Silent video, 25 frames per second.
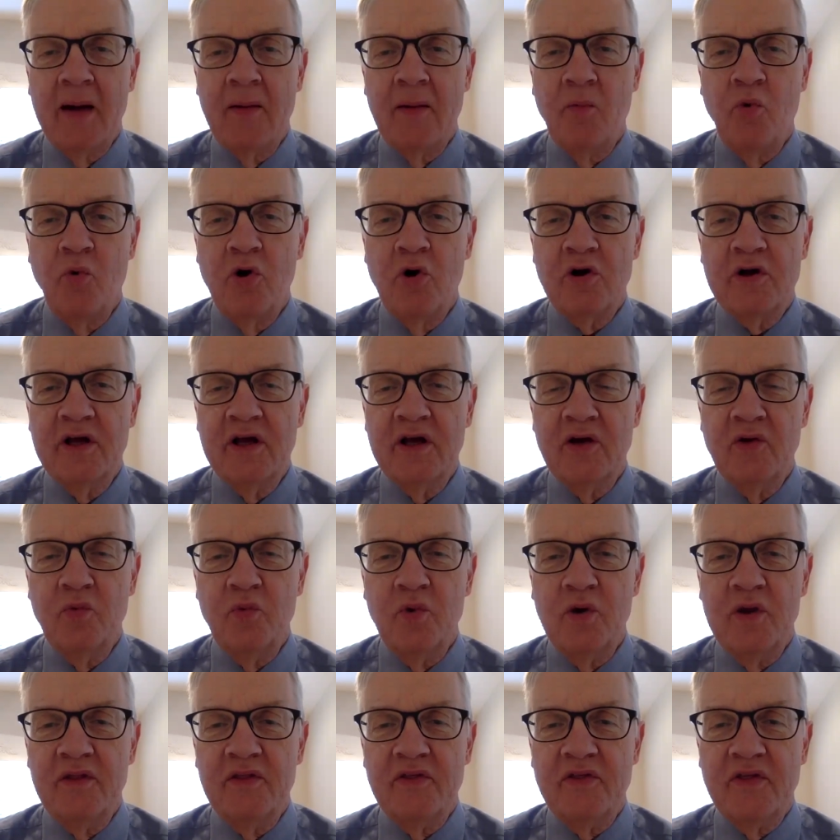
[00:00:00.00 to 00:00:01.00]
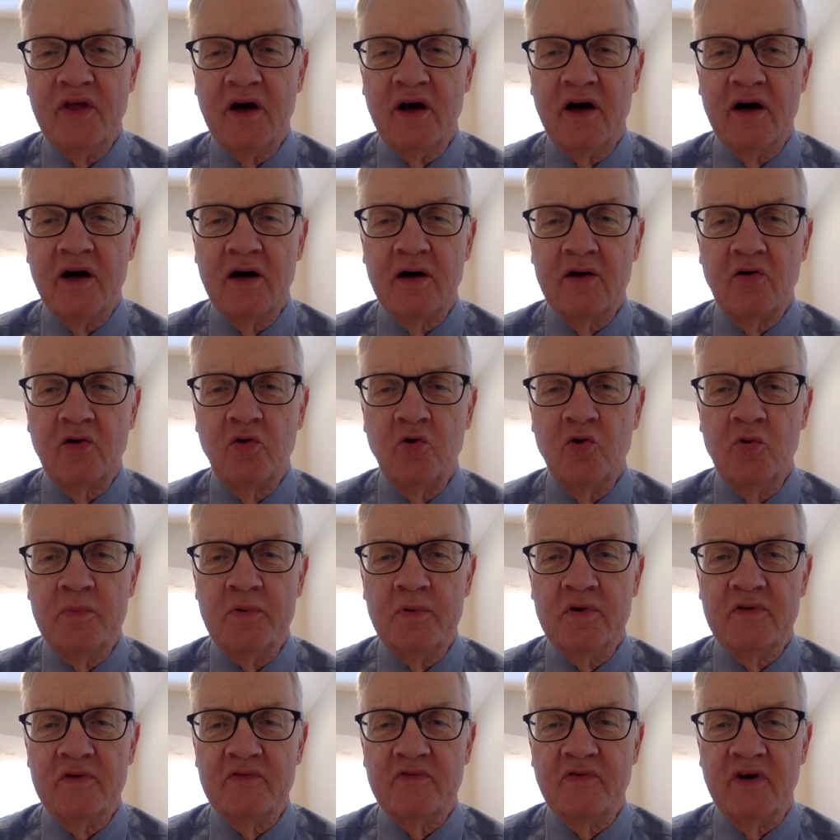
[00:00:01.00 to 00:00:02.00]
am working with a group
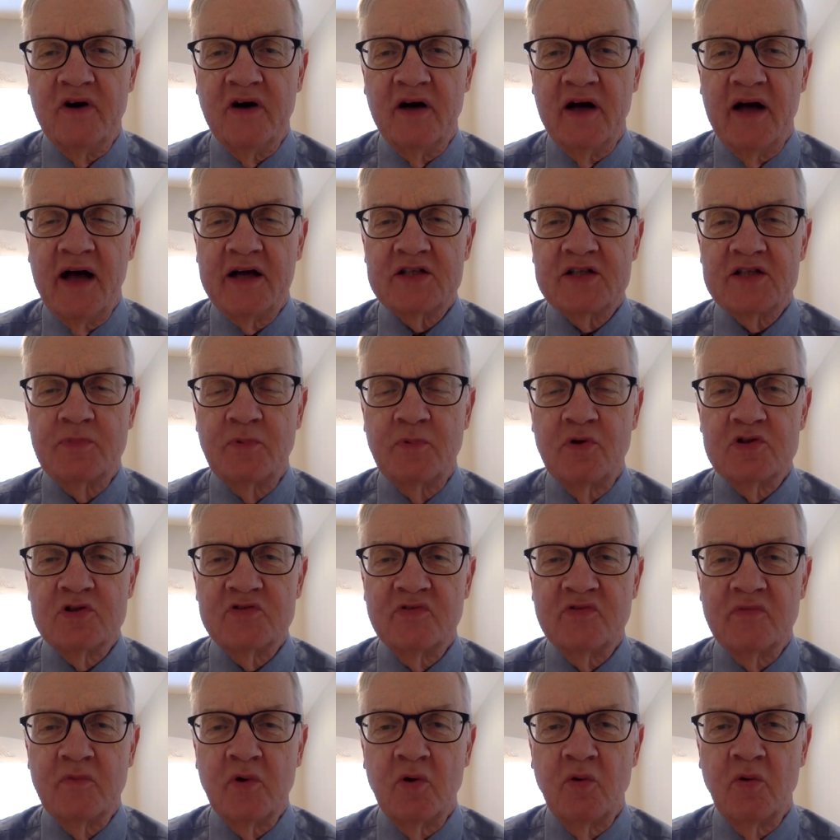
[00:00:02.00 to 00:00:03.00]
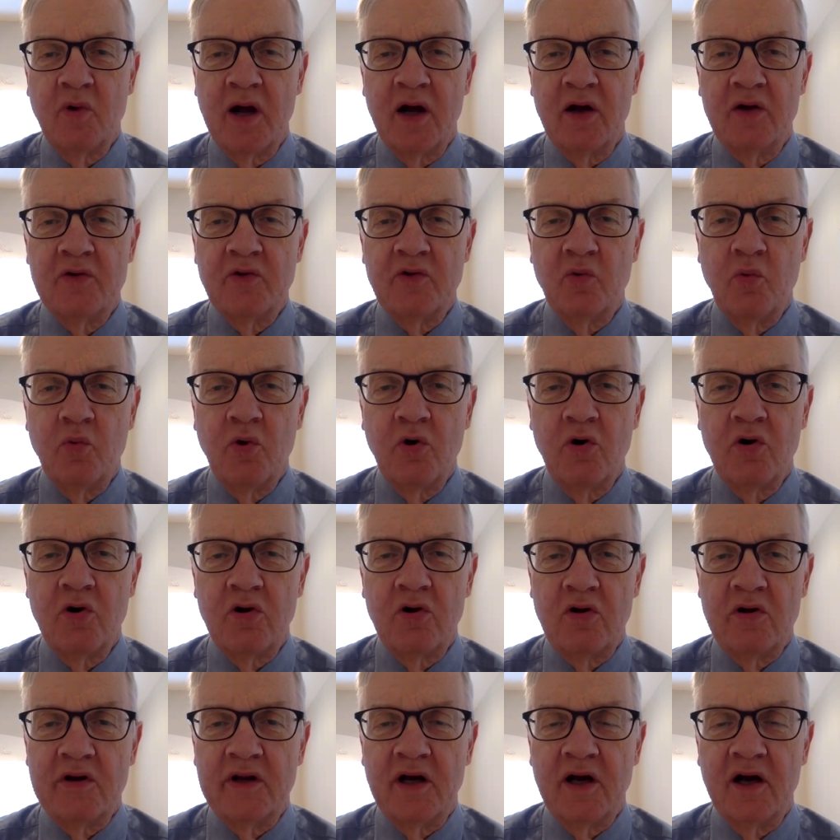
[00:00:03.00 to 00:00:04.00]
of experts from around the
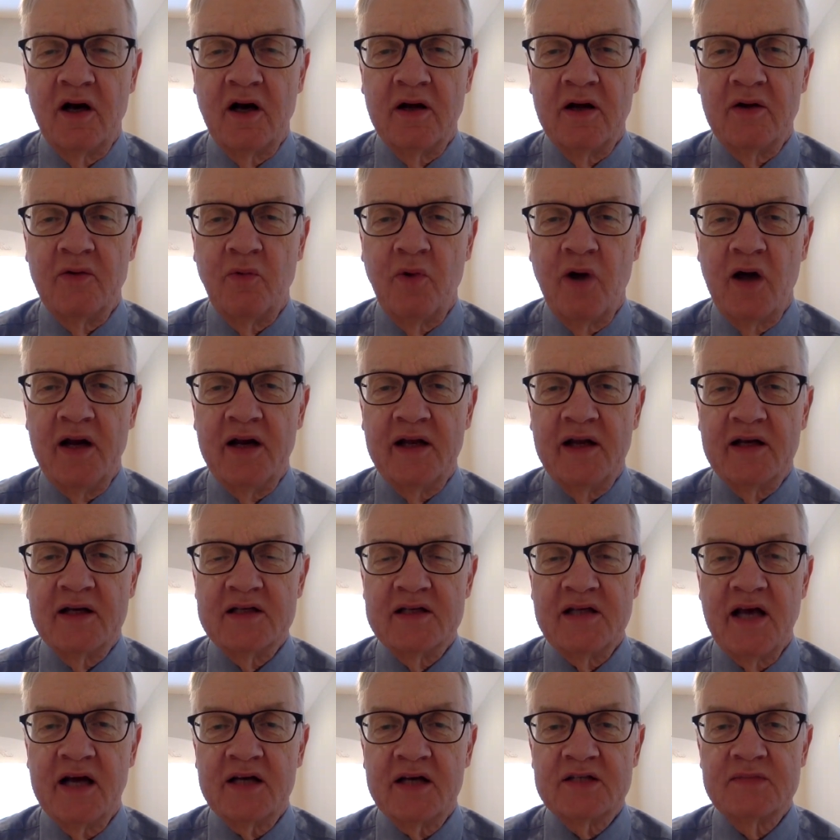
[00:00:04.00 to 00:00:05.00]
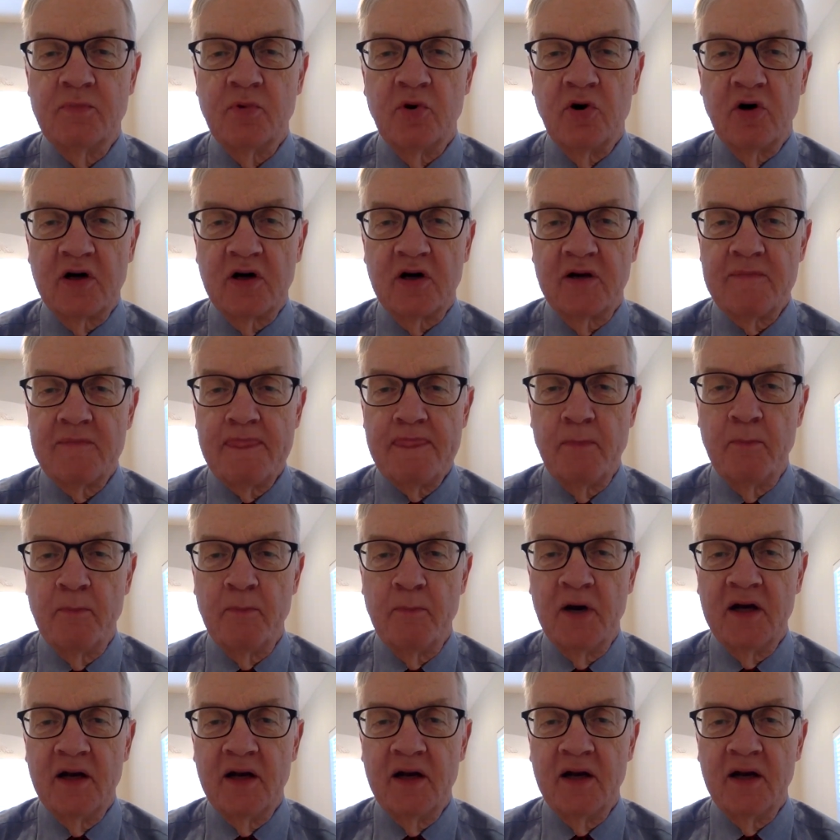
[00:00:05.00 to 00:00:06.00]
world on writing a textbook,
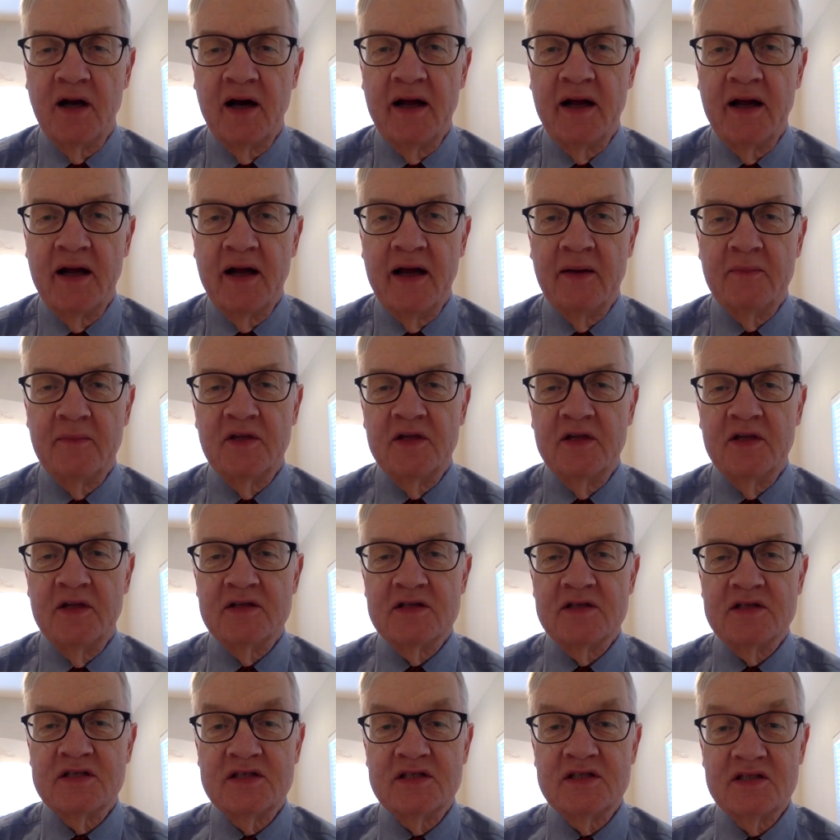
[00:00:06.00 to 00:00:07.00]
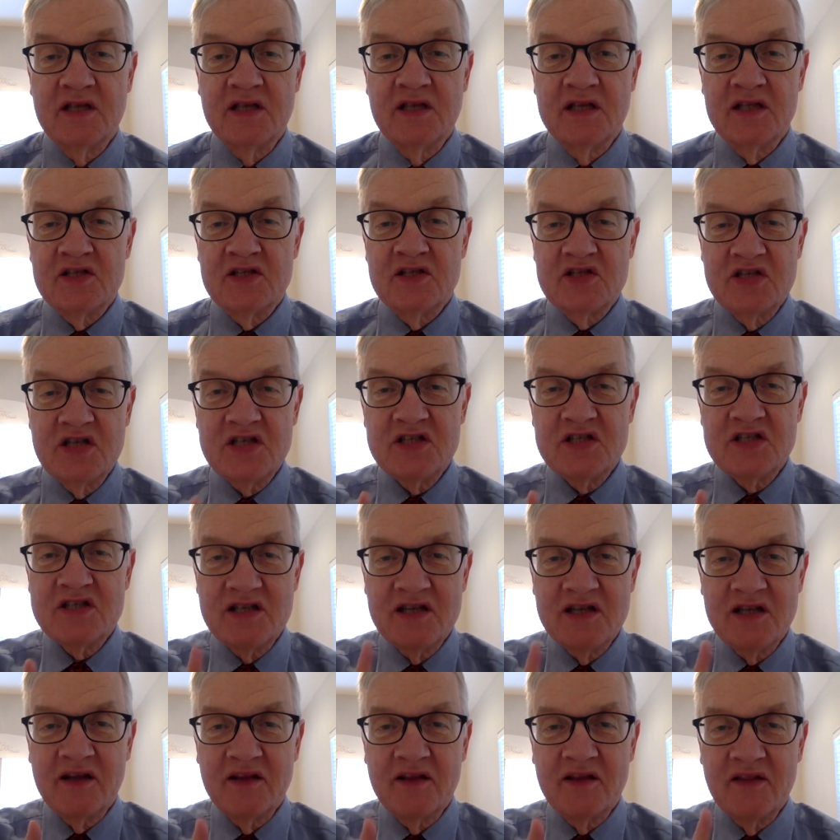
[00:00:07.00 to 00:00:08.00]
but I am
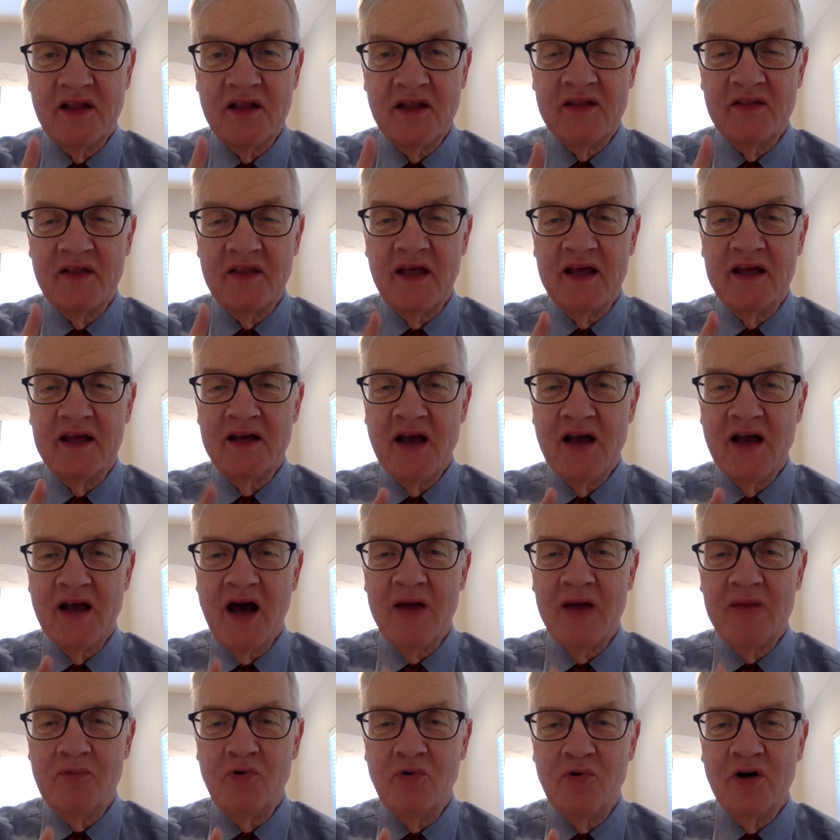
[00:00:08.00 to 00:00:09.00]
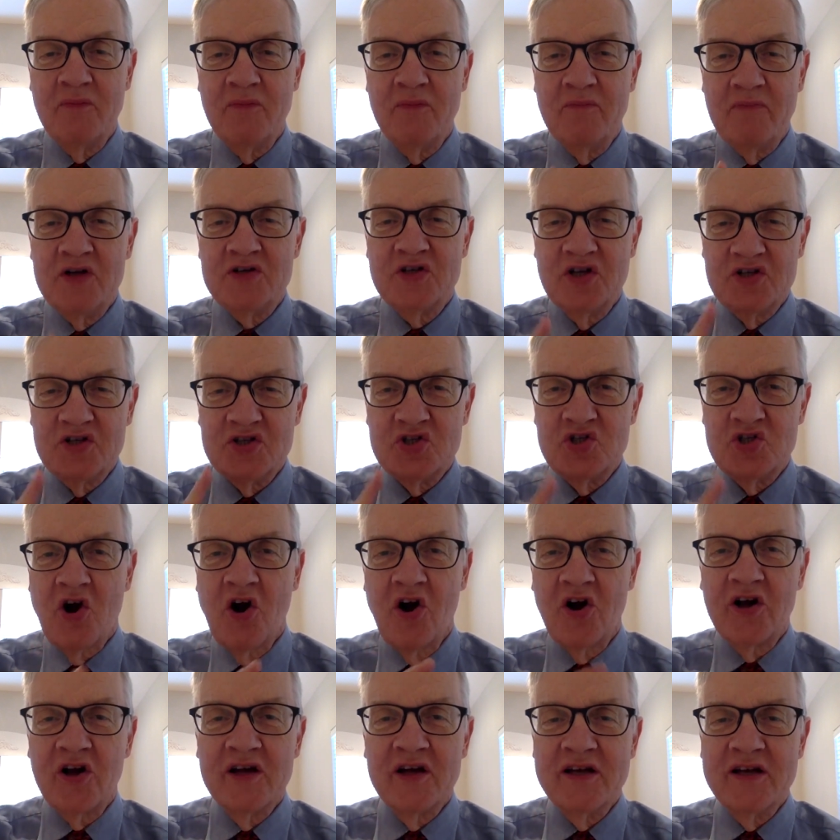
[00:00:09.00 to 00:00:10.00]
insisting that they not put a bunch of
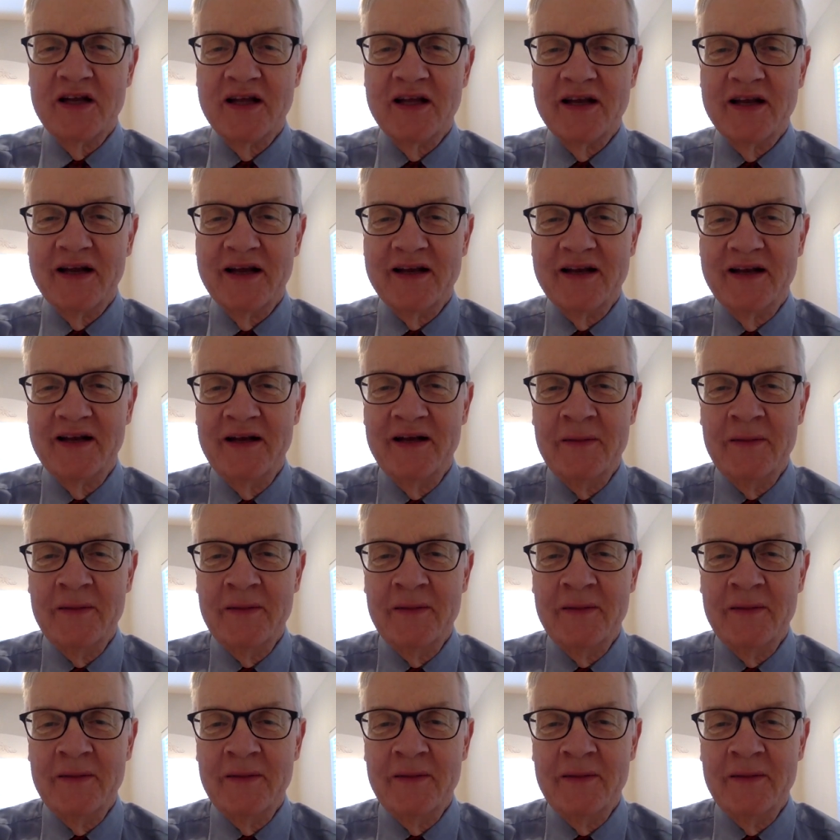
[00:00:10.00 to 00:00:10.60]
jargon in it.